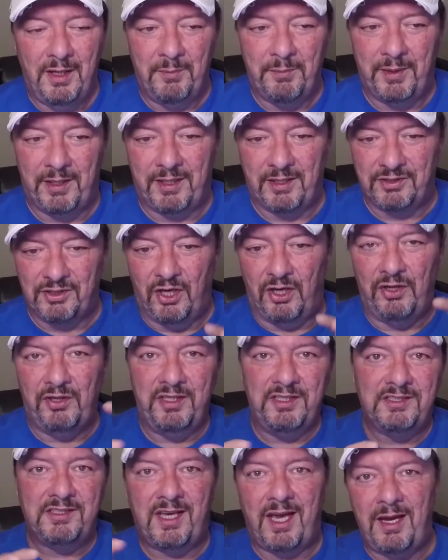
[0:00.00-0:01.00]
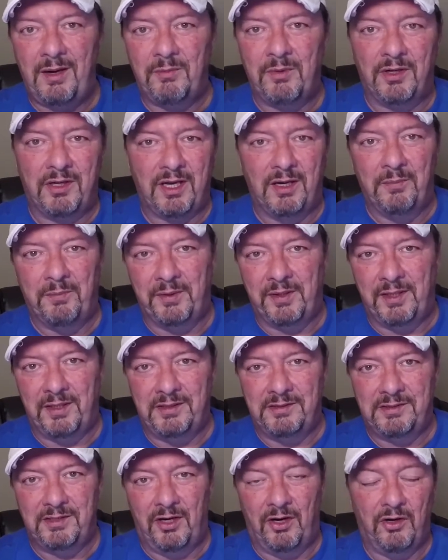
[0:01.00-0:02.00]
because all these camera
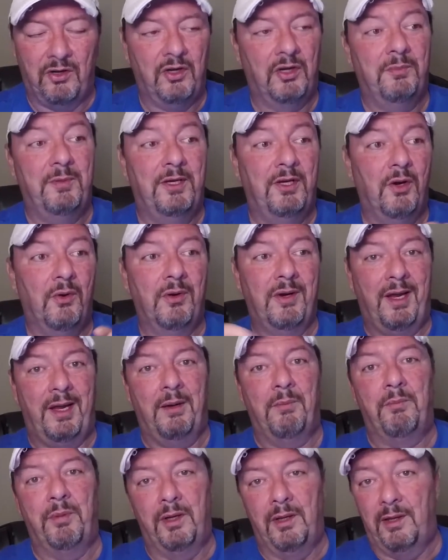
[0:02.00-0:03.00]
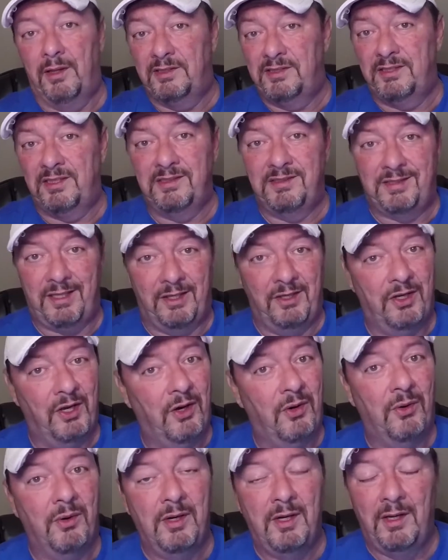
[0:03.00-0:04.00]
companies are going to be going to Ambarella since they
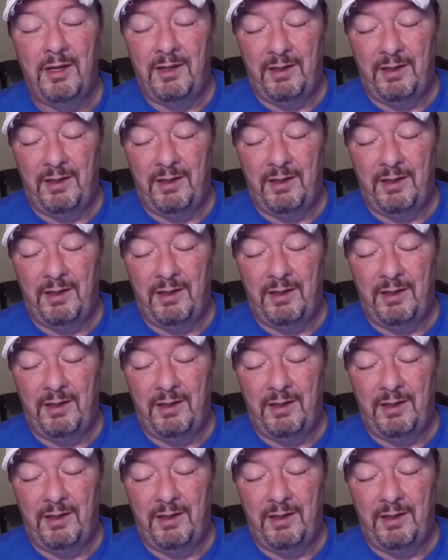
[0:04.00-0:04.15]
know